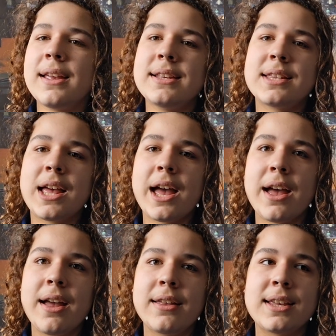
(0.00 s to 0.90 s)
he's
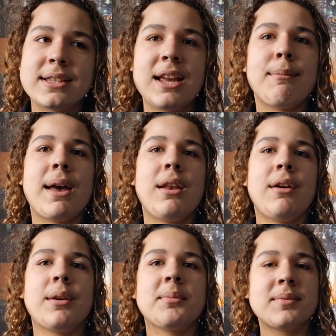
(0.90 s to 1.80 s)
there. They're same
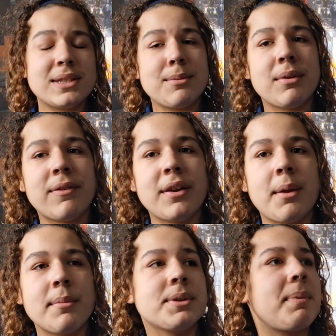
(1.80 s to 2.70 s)
airline, similar flight
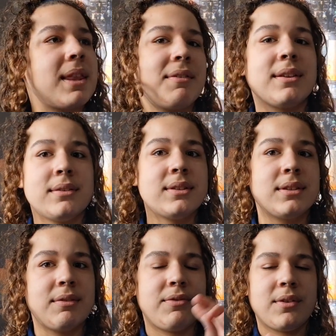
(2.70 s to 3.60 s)
numbers, but they're in
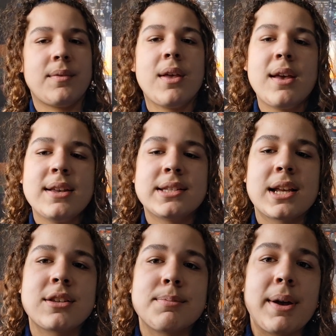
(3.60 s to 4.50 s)
different
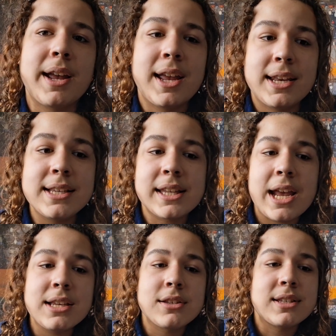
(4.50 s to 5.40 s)
sectors. But in this
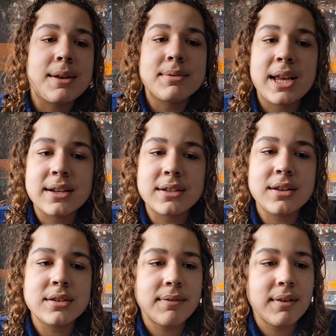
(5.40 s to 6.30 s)
case, same
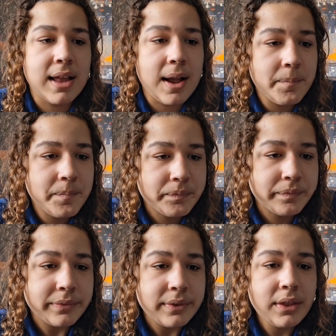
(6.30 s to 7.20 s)
sector, stuff like that.
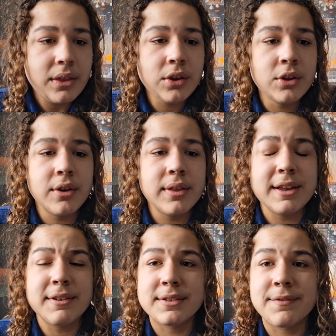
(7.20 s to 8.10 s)
You know,
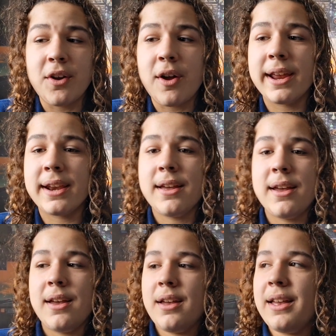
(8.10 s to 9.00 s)
they're flying
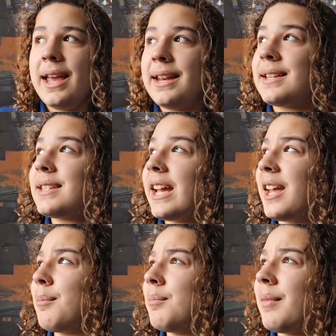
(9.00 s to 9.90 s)
in the
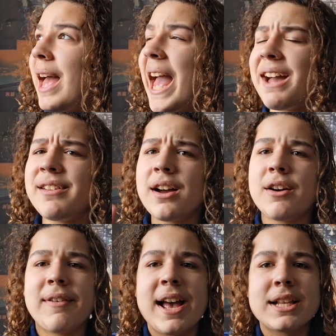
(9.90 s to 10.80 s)
same area
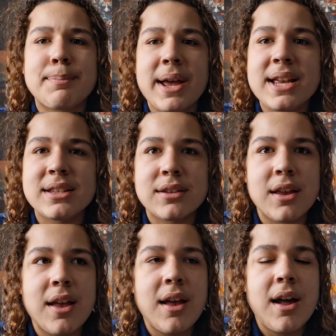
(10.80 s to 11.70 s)
of airspace.
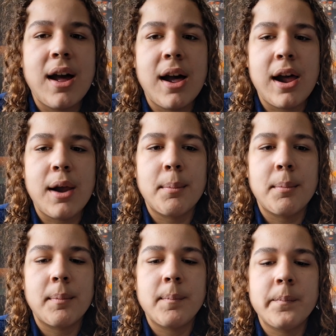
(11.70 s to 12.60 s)

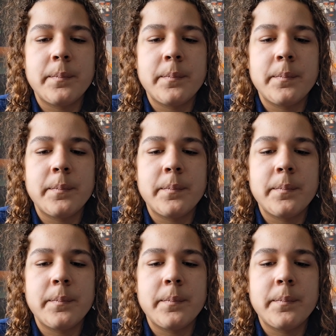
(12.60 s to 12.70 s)
And